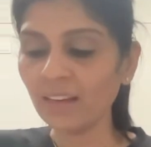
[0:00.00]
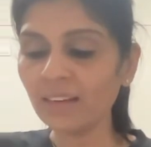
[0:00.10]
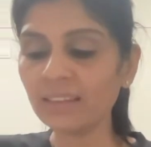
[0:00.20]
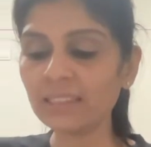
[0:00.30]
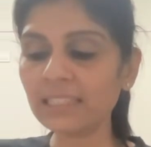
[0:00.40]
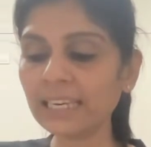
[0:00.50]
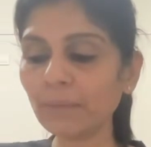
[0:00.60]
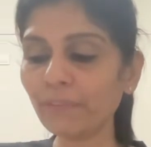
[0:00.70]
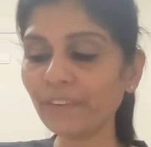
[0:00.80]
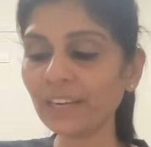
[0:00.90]
His serum
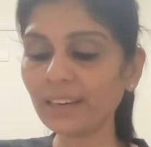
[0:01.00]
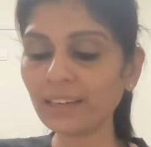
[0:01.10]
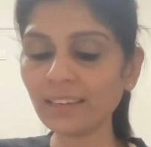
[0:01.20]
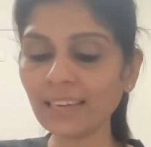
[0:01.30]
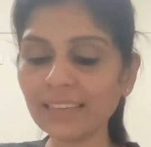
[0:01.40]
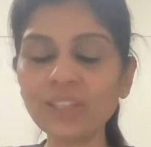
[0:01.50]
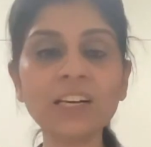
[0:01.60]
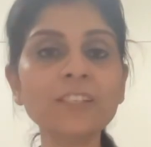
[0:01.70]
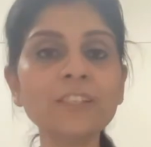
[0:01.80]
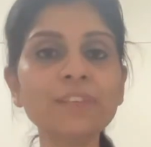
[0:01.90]
ferritin and
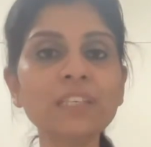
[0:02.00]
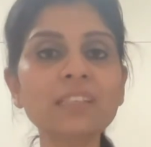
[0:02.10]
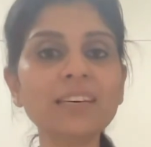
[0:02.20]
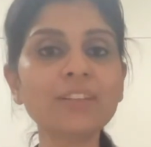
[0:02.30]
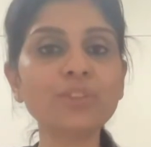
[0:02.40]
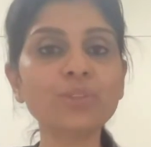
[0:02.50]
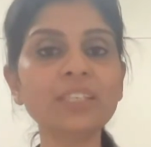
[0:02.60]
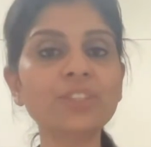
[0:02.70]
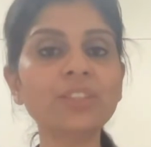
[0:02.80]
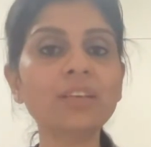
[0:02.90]
transferrin
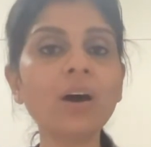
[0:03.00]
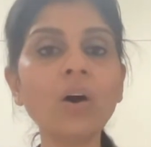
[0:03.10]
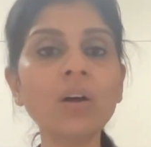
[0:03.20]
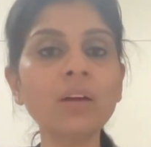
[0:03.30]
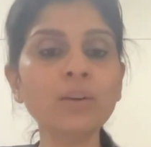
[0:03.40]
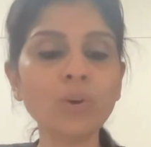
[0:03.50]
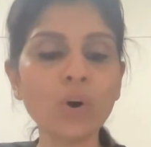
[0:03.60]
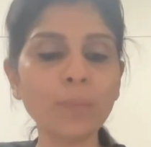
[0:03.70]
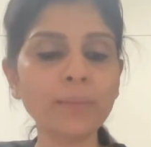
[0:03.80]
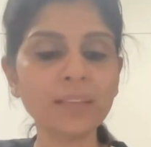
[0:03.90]
saturation are
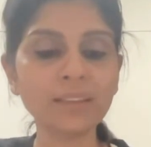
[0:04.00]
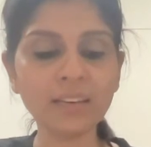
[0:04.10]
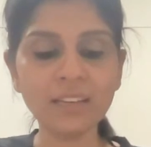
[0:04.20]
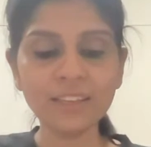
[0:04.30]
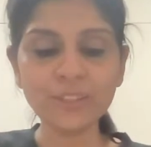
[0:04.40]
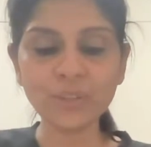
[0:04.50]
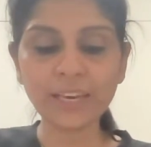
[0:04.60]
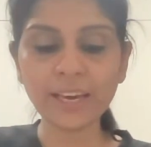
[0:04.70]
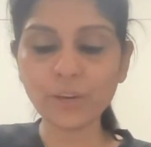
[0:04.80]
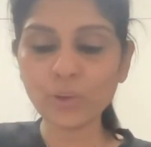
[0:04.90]
normal. So
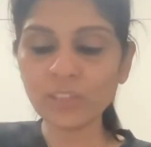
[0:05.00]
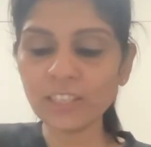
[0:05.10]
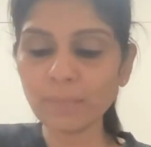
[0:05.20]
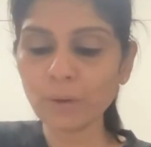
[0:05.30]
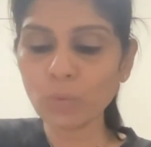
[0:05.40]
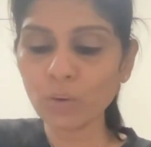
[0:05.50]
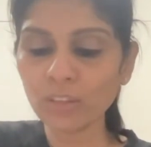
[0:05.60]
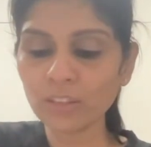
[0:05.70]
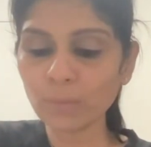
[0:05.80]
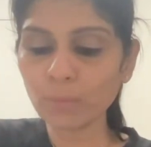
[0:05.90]
can you all tell me what
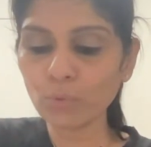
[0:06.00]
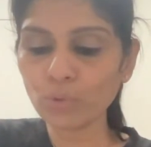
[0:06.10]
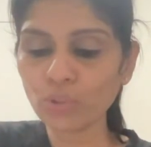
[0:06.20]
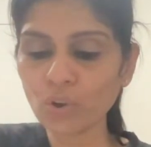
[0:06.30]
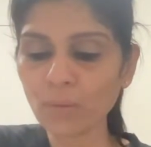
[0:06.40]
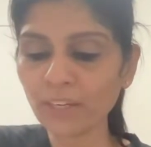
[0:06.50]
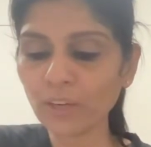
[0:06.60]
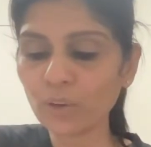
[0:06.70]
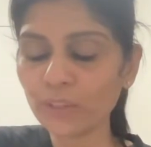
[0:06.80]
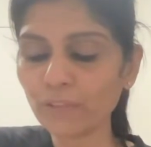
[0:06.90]
is the most common
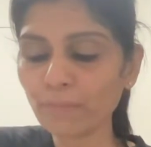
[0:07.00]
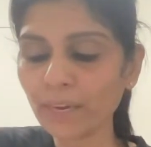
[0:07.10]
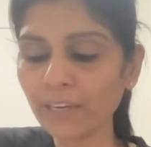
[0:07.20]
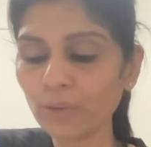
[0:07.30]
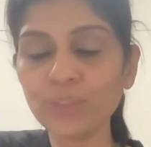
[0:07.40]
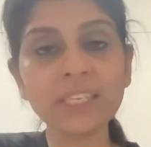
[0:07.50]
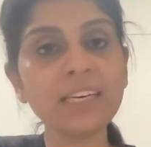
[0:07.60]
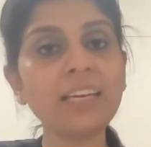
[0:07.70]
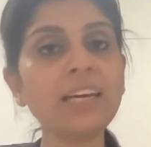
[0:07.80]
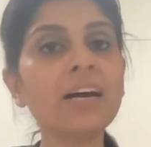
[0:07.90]
cause of
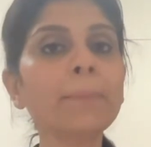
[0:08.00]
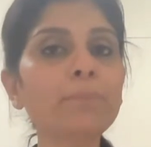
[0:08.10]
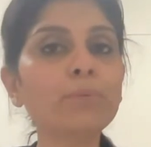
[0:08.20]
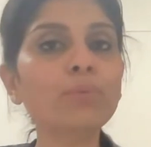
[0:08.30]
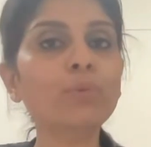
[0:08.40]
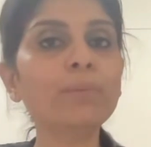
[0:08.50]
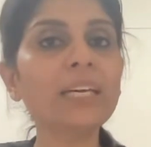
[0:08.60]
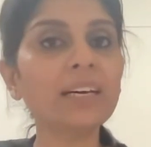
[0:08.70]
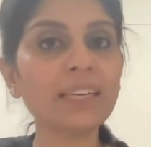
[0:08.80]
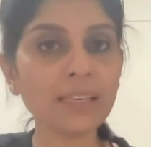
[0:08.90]
microcytic
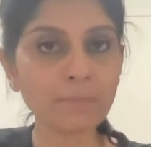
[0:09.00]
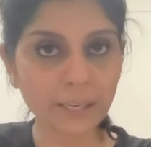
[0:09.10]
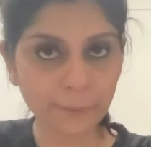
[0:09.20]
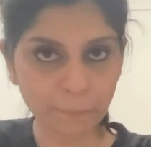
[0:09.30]
hypochromic anemia?